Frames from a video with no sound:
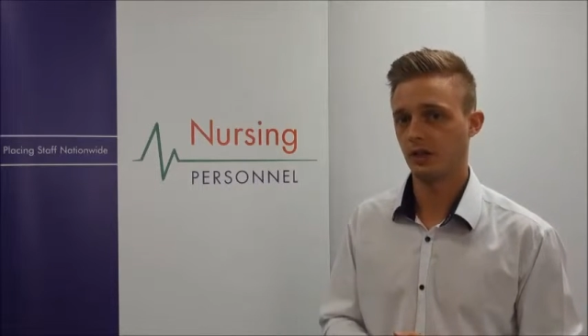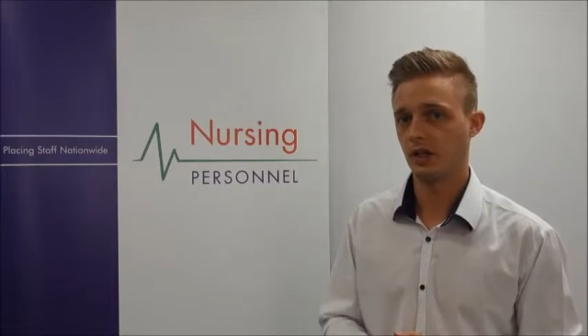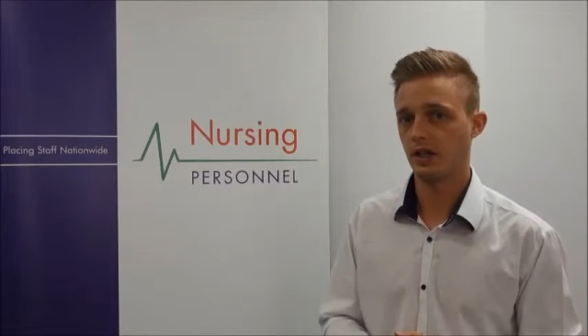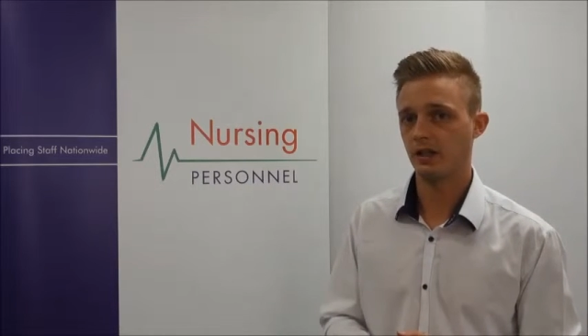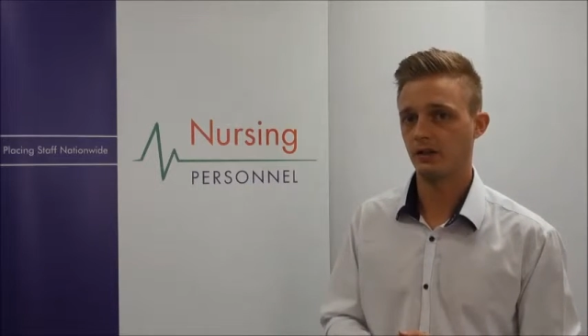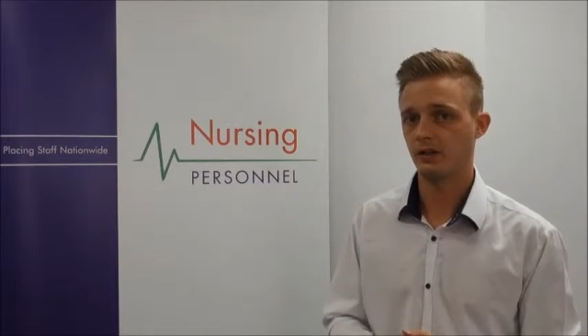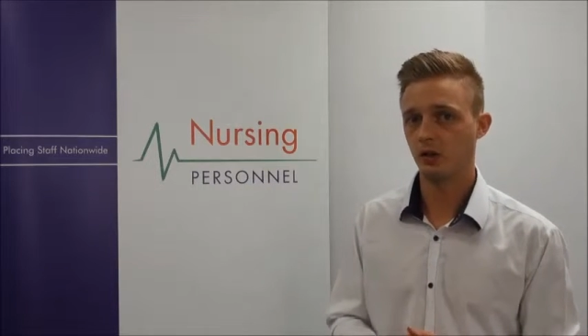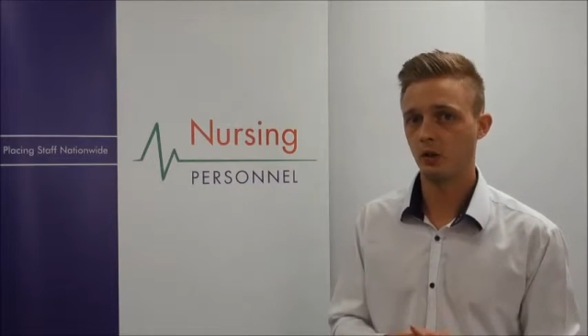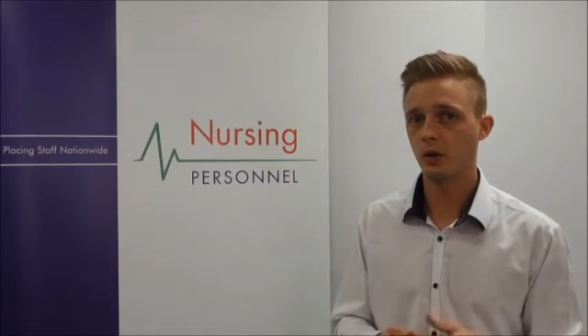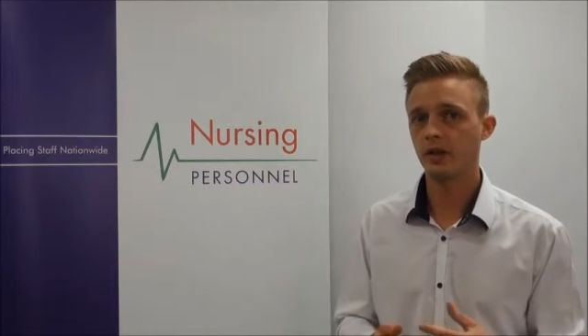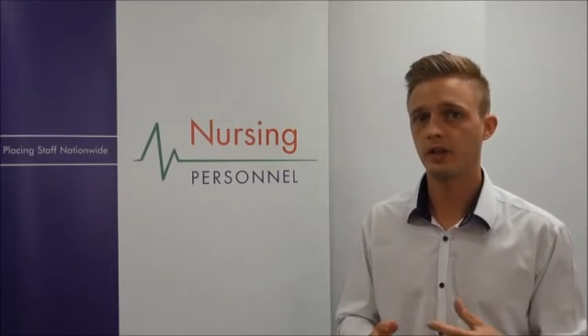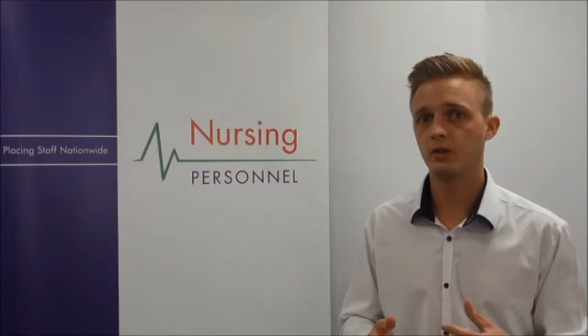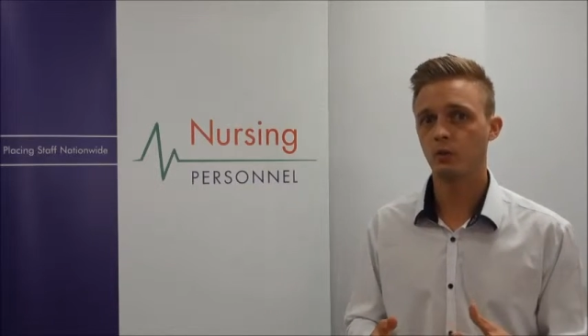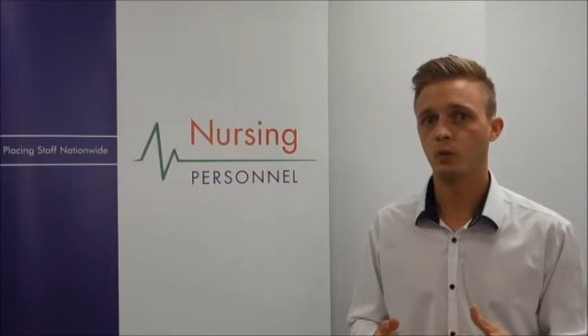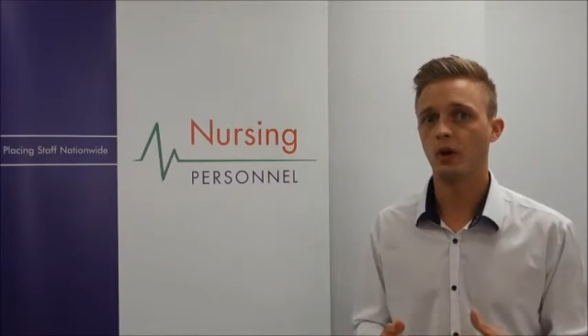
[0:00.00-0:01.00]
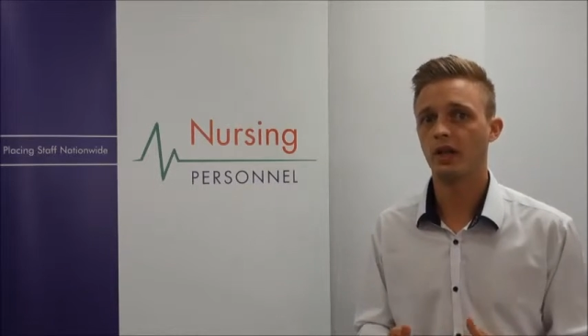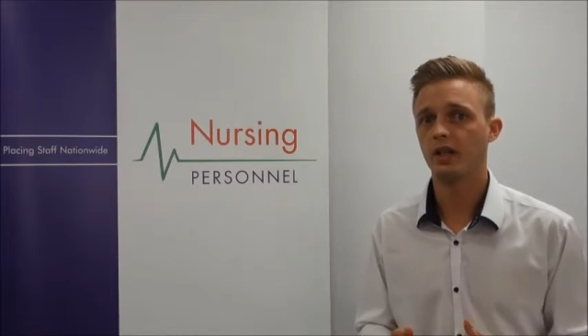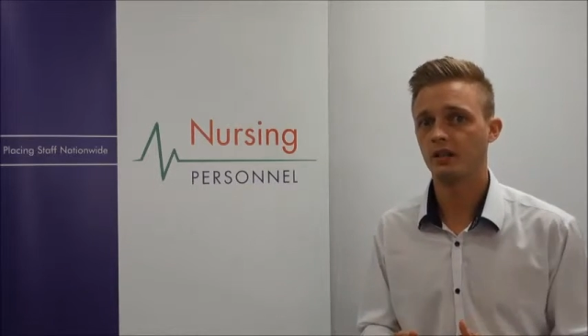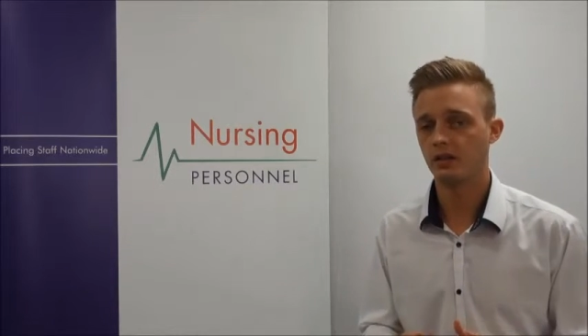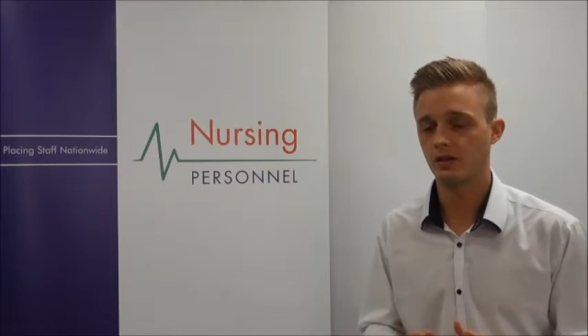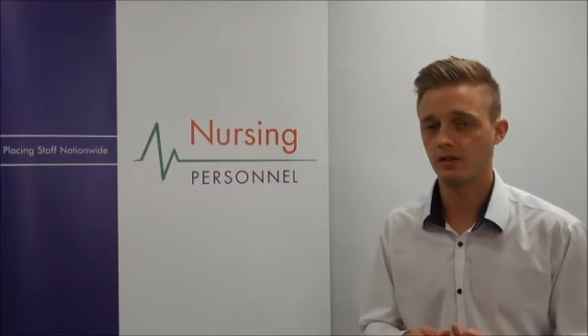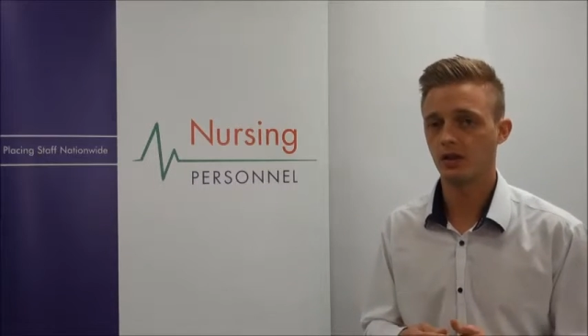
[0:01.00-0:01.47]
and the quickest way
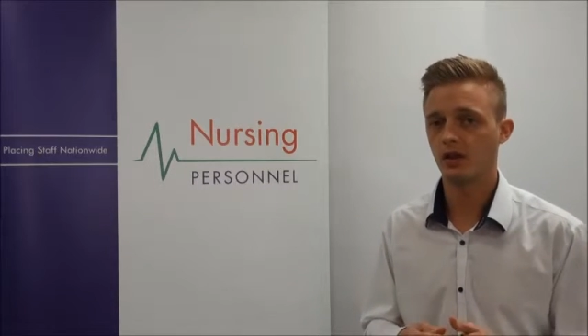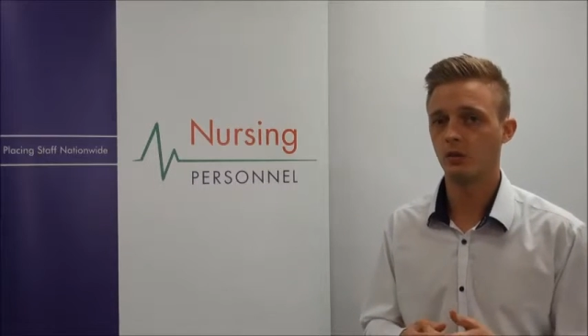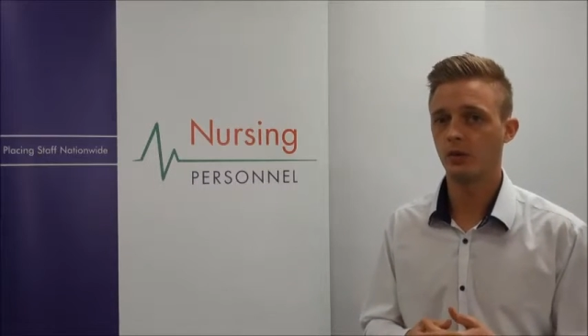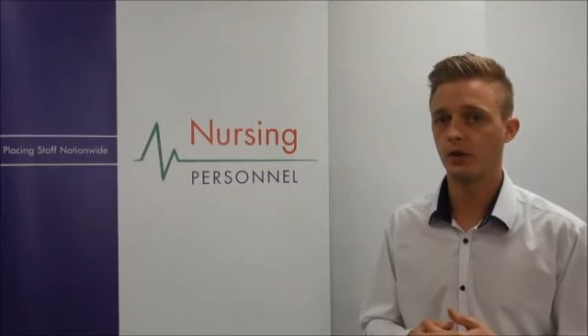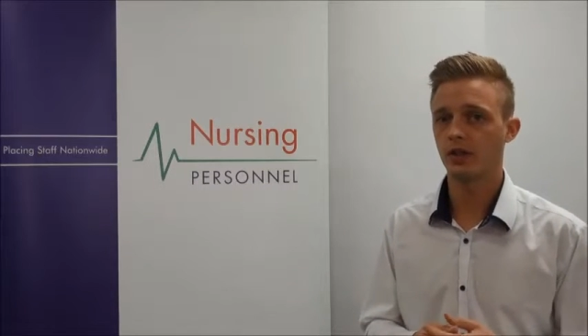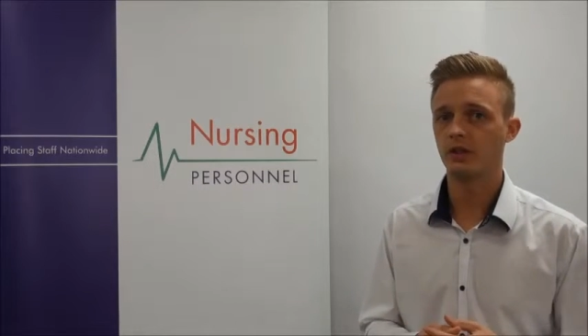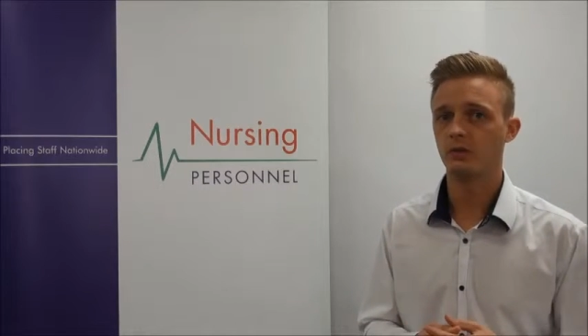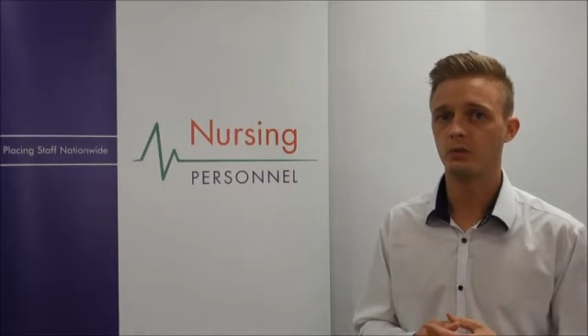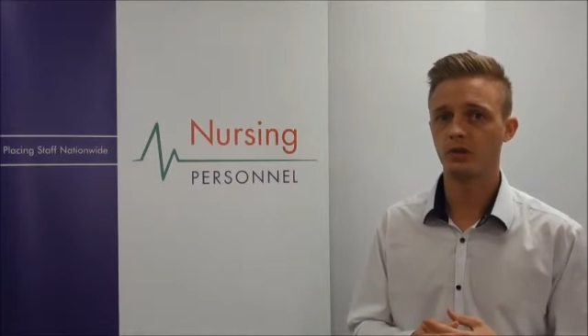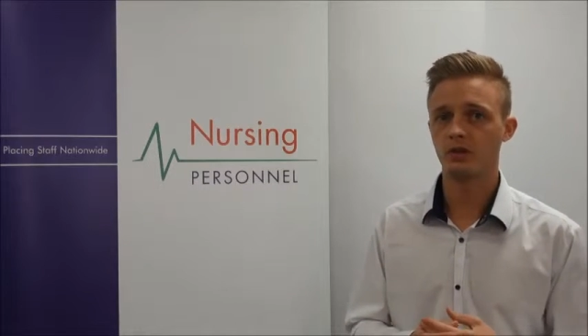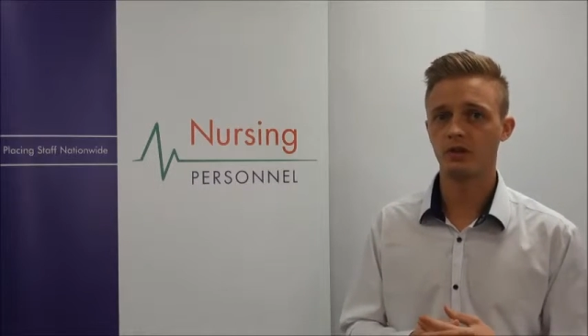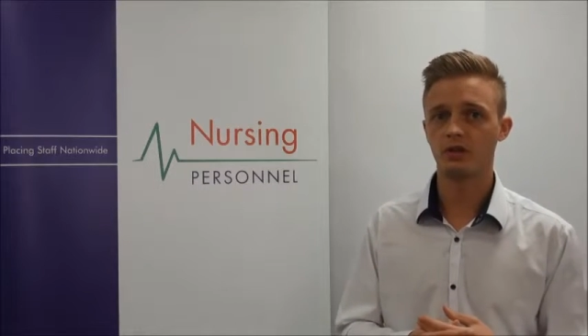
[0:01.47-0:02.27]
to start working with